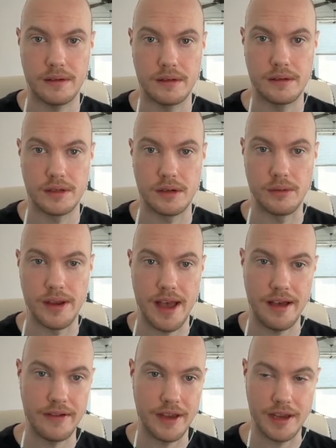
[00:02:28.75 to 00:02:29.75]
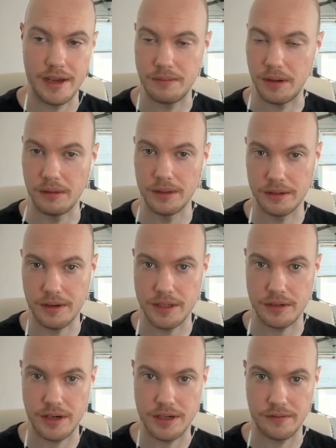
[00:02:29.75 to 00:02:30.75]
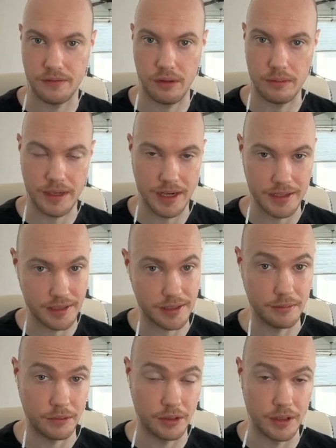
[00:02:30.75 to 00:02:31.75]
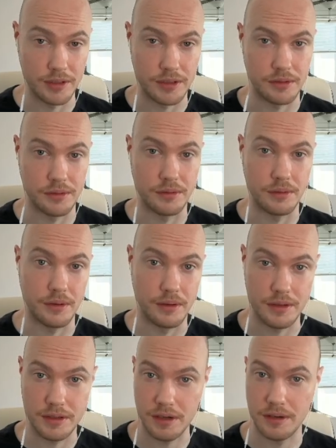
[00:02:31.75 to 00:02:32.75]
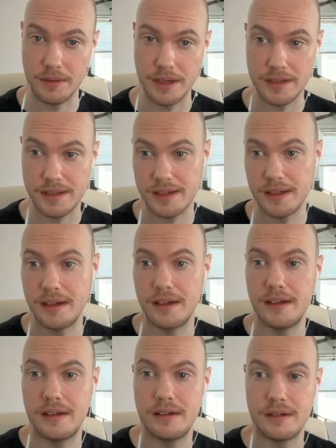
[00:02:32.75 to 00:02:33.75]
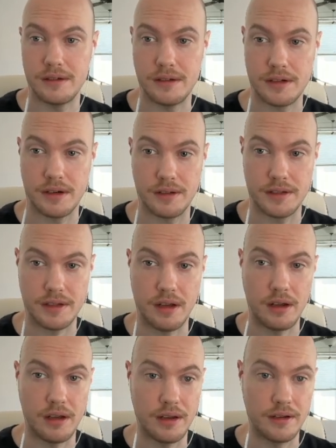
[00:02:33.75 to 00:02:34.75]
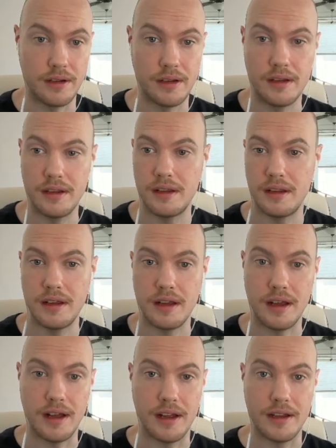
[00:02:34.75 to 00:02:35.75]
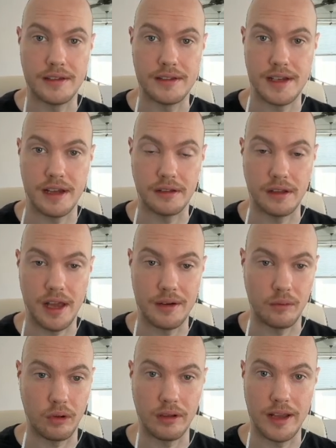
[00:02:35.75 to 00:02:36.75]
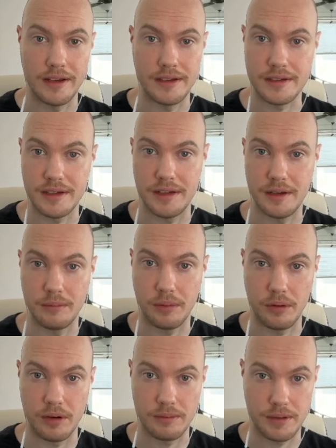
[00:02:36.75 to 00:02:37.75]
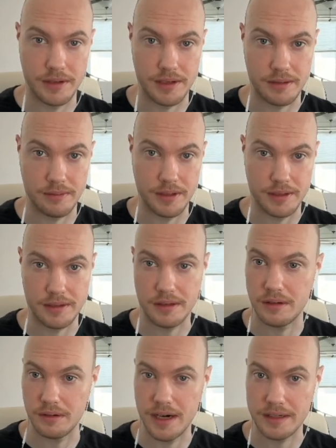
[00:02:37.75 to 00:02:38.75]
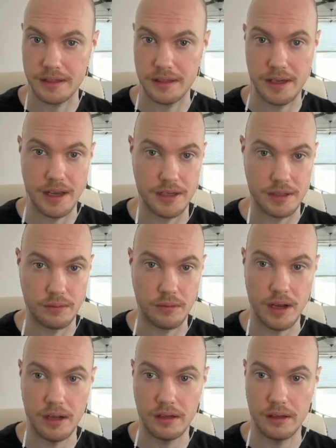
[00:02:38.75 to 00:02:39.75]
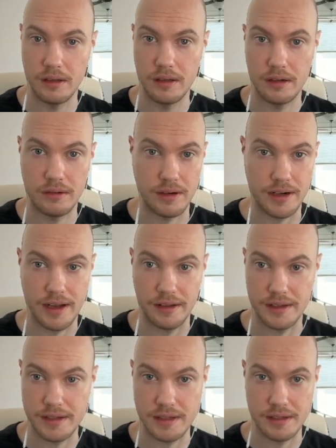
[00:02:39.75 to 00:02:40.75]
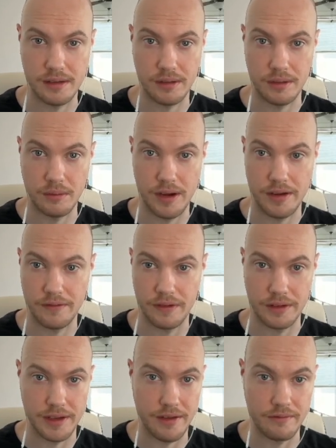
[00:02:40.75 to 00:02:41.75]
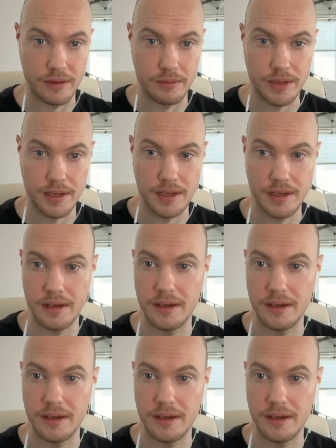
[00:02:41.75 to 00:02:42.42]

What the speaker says: So we have a public registration form kind of similar to tournaments. You can turn this on. Down the line will allow you to import participants directly as well. Right now this is the only way for the MVP.